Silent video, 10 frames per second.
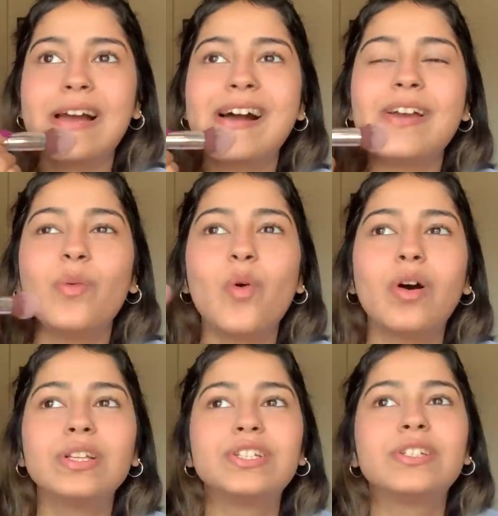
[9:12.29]
I
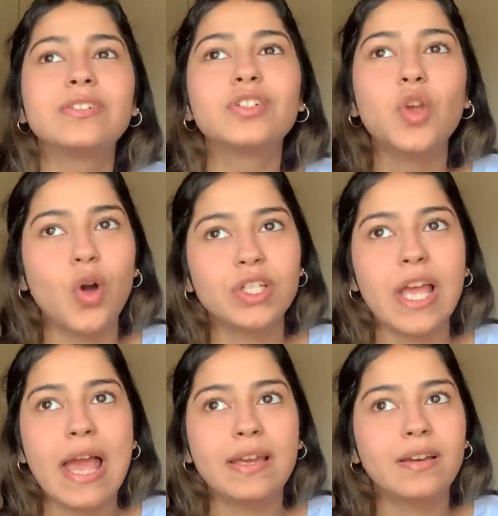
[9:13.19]
watched
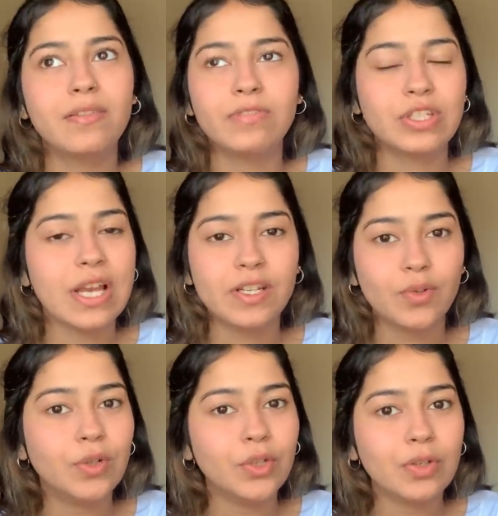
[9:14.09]
Shawshank, which I
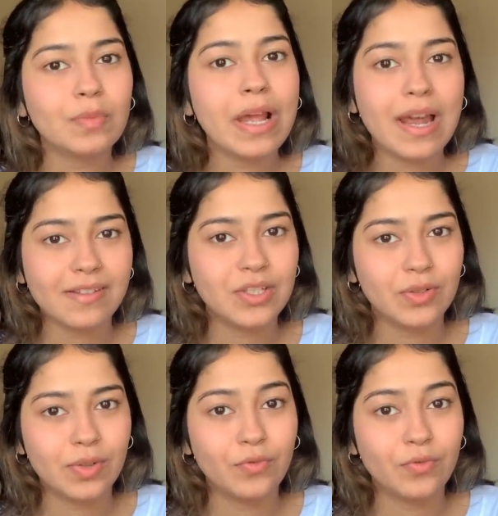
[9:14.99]
told you in my last YouTube